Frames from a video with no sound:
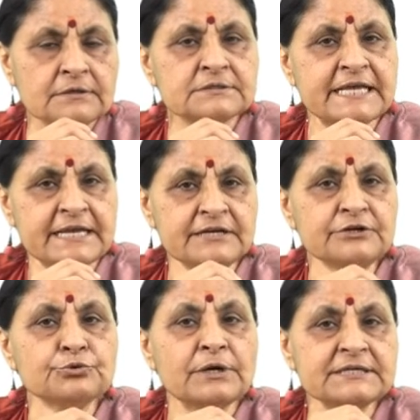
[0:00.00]

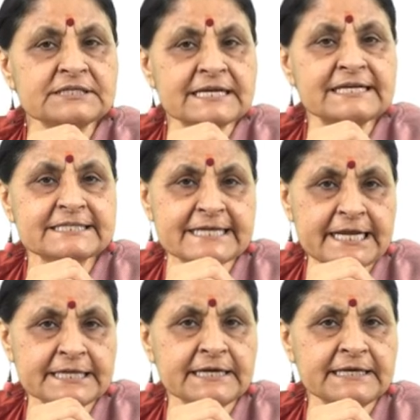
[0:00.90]
Second, to understand
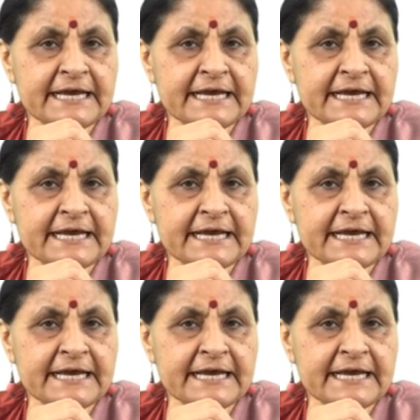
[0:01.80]
static and